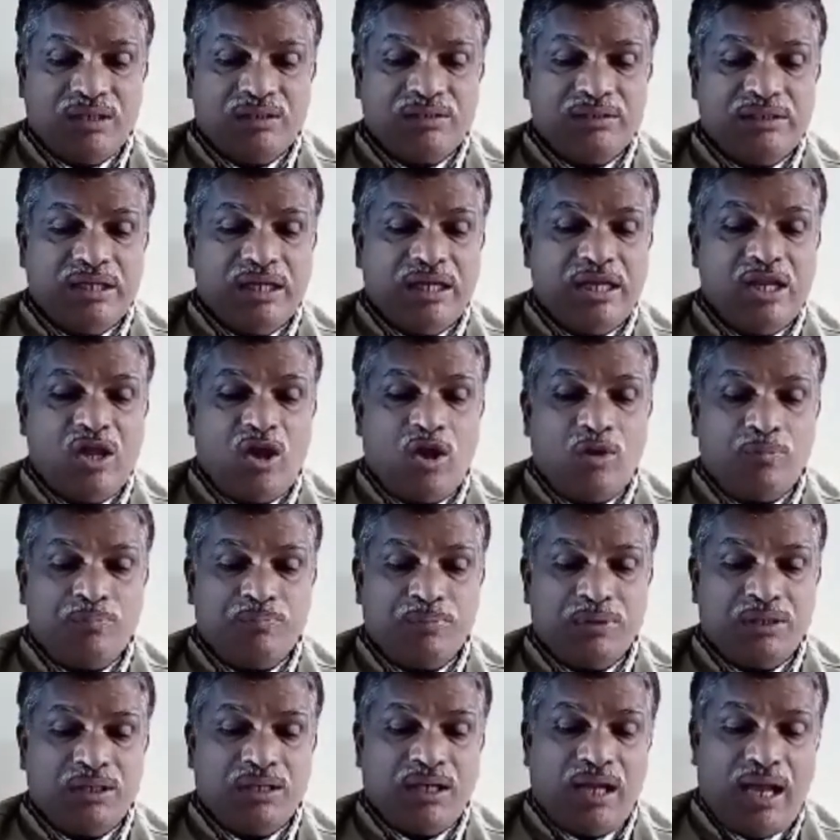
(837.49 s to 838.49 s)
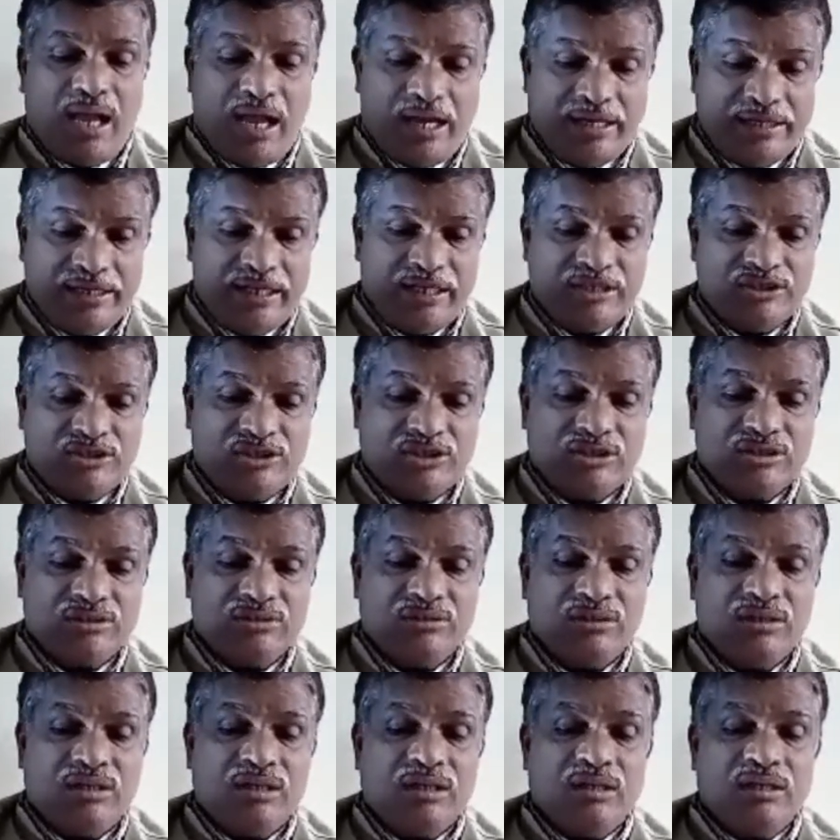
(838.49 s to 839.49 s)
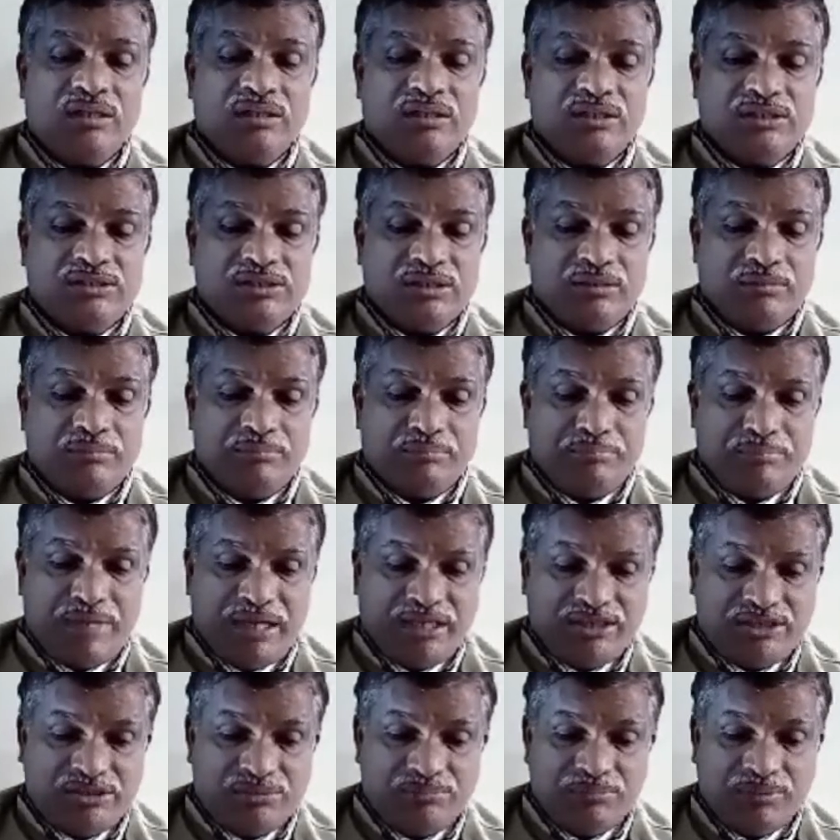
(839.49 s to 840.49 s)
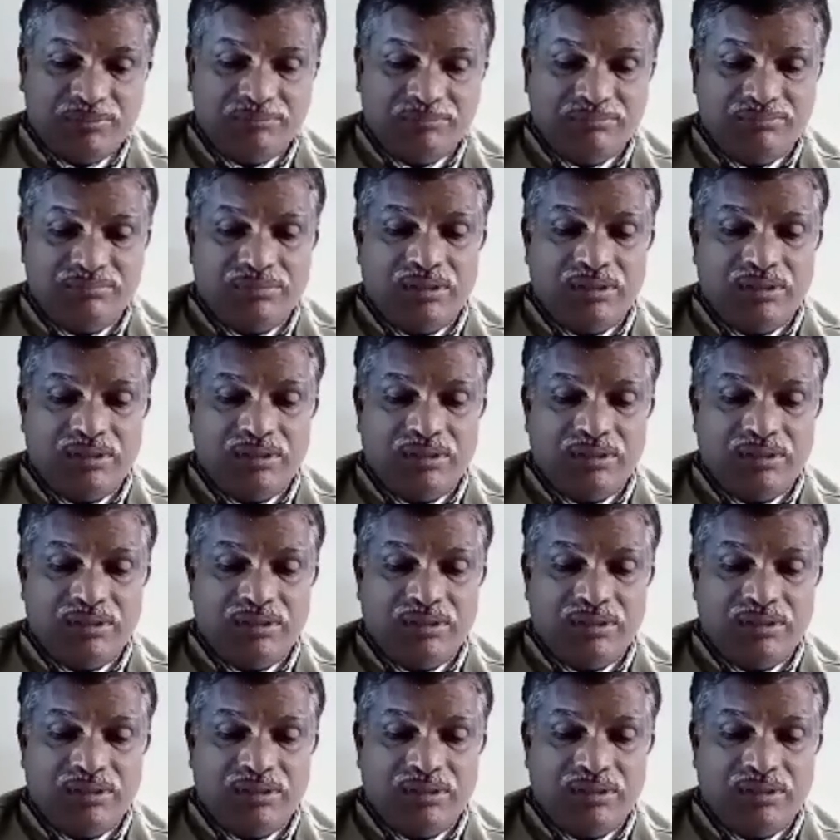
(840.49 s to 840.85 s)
Degree of hydration is a maximum